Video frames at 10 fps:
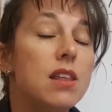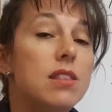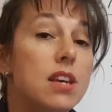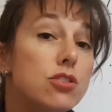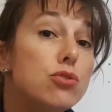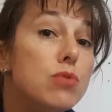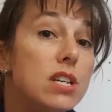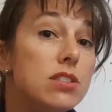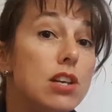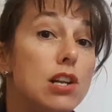This
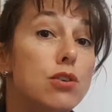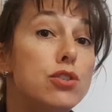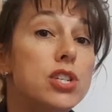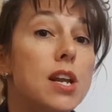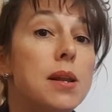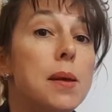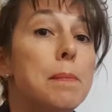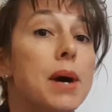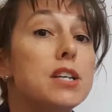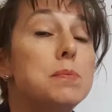resolution
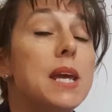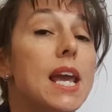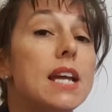must be